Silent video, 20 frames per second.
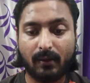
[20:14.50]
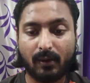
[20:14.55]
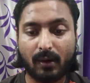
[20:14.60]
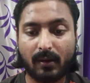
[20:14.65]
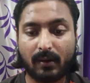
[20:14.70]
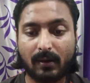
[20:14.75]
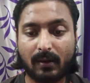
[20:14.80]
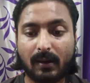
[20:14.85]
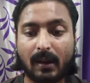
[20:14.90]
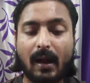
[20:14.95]

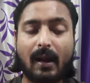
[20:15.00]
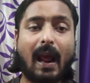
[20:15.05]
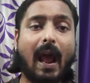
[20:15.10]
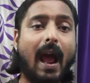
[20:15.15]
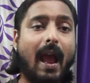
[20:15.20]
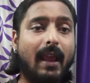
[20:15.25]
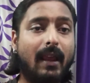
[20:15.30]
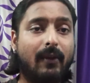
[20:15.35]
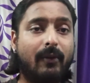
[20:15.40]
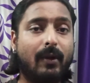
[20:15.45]
not that
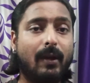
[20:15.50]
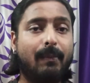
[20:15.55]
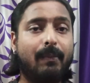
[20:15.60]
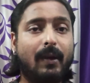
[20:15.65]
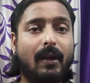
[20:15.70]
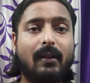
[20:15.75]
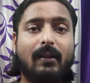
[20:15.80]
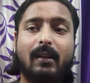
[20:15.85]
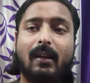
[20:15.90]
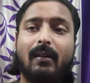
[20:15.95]
high
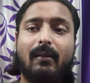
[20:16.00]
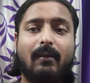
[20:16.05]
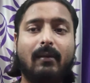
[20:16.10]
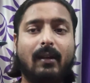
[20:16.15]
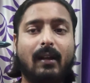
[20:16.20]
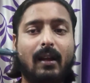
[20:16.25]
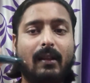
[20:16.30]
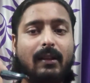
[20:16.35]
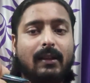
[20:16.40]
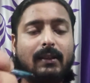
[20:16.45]
gripper,
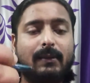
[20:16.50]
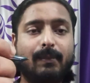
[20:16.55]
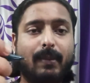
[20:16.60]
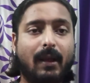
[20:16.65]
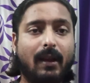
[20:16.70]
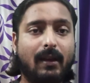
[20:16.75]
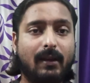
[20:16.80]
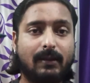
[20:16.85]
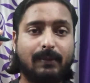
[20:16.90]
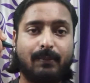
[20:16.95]
then this
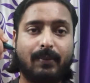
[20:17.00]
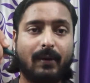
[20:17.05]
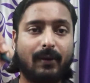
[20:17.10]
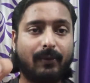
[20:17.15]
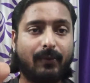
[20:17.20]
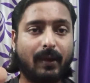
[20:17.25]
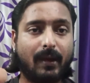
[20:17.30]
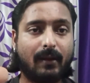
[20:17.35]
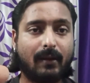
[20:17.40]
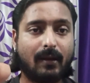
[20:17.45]
pen is
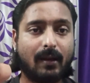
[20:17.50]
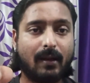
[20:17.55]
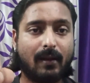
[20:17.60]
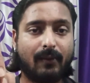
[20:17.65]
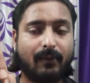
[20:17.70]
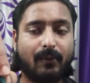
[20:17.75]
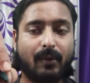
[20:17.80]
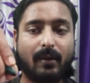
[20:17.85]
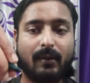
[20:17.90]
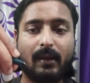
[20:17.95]
perfect
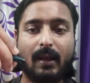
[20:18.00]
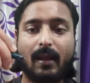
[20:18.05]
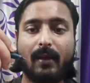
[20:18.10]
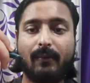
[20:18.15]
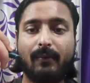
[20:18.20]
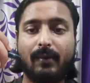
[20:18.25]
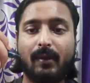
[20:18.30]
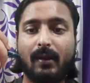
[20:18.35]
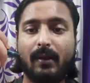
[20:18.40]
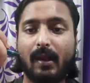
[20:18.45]
for
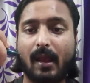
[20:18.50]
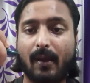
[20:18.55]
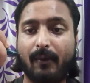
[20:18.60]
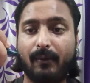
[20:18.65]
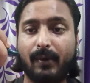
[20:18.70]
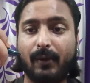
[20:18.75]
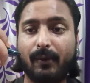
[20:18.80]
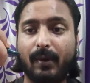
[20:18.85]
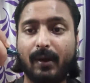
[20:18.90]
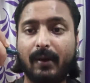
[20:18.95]

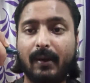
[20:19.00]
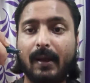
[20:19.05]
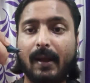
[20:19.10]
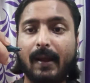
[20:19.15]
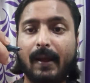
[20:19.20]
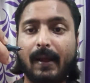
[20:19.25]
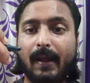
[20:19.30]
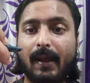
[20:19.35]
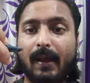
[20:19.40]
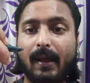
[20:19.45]
everyone.
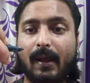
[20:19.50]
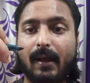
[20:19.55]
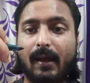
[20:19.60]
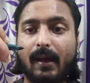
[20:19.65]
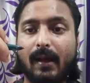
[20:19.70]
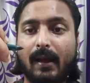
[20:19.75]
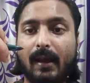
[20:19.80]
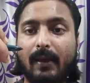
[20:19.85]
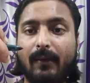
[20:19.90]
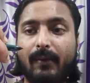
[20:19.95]

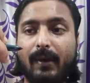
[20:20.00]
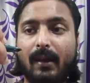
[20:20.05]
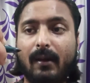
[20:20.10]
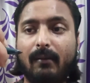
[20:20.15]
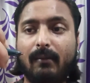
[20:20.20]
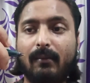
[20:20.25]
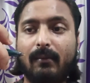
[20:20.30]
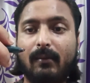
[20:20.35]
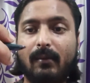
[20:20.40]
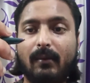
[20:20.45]

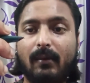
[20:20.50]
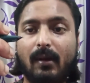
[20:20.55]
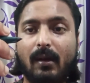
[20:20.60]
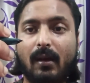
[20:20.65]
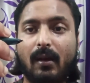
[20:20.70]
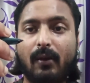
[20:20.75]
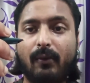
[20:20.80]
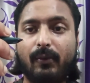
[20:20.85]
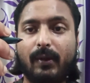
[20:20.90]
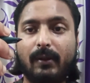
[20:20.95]
Even
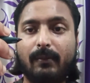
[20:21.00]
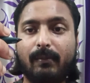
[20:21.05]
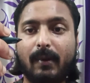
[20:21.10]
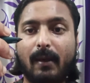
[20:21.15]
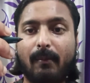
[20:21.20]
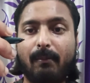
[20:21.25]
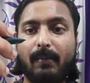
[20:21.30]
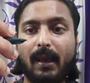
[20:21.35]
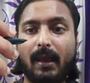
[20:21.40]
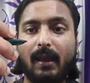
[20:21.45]
with
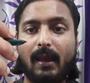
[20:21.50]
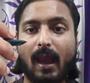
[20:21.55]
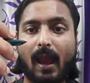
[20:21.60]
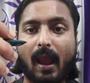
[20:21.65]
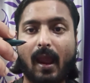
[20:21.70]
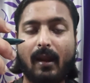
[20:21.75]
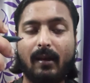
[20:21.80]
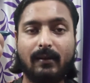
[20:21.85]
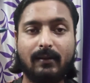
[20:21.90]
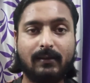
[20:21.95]
my big
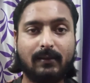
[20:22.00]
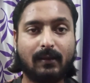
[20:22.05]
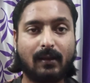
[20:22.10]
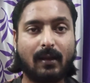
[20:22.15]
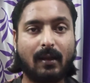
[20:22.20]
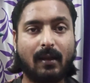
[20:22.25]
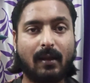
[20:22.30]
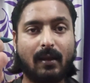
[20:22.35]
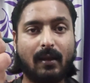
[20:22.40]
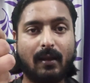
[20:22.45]
hands,
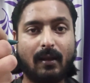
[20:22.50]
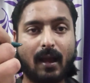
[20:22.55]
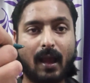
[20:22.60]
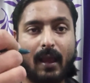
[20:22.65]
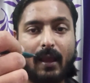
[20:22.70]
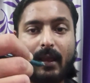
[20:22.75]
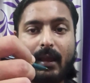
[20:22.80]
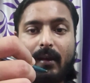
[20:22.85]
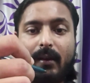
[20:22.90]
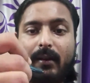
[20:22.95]

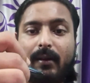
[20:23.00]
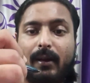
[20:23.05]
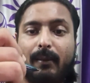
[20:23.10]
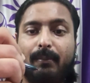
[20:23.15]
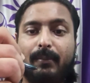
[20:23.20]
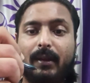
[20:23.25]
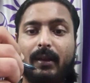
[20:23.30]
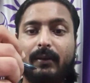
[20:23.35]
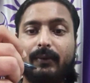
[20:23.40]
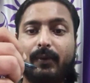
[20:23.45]
I can
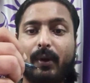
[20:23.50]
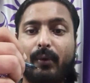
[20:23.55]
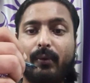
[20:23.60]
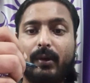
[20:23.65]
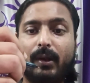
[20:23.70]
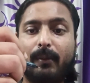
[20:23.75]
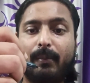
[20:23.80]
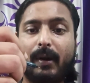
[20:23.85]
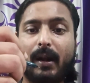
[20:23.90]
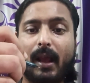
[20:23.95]
grip this
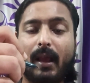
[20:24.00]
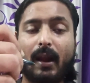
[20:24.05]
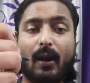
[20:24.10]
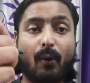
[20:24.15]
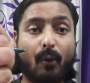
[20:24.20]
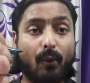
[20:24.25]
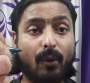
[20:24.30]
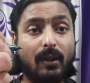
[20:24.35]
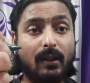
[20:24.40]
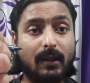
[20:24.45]
fountain pen, I
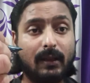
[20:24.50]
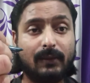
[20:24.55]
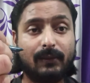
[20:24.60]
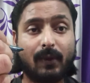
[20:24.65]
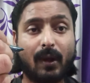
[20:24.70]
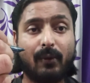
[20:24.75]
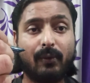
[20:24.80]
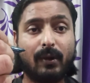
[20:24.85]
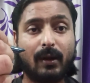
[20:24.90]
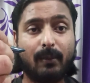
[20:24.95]
can hold this
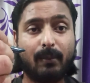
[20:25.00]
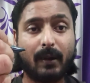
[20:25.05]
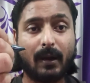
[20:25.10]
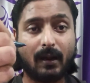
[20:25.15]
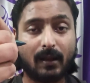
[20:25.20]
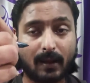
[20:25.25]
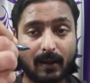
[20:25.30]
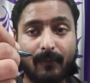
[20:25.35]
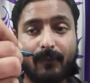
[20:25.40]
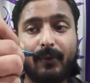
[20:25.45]
fountain
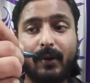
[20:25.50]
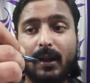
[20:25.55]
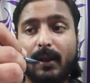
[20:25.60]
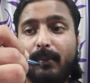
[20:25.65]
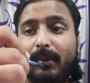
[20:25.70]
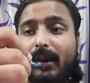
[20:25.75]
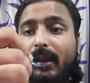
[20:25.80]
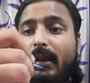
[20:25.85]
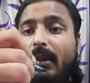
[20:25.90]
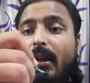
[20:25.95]
pen
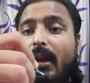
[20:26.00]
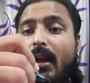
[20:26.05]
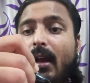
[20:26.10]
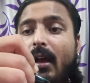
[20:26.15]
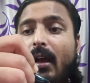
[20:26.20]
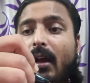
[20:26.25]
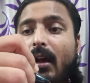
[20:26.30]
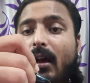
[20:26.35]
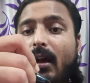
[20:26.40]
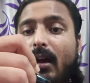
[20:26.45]
comfortably
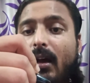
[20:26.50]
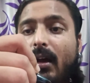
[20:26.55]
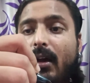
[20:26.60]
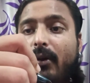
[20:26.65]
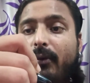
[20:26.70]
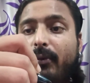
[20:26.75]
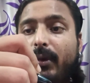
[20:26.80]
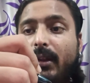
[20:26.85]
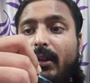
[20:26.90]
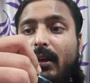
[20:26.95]

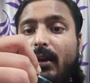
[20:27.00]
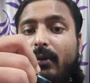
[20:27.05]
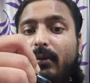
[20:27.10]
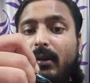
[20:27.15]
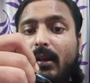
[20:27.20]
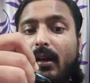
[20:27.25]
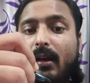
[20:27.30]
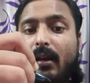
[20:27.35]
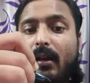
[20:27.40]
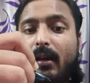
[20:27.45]

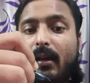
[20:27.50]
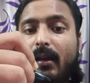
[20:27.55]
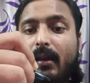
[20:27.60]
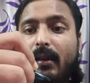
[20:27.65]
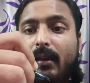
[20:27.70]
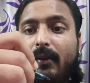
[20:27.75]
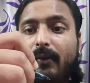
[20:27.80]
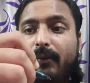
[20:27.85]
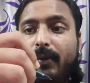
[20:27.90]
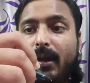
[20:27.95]
without
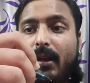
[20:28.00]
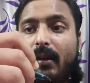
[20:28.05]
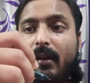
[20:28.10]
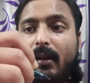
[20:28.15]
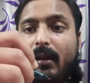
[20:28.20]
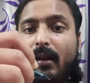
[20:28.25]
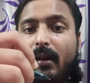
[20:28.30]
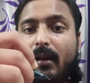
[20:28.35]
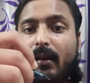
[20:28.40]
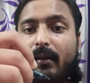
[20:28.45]

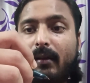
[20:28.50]
even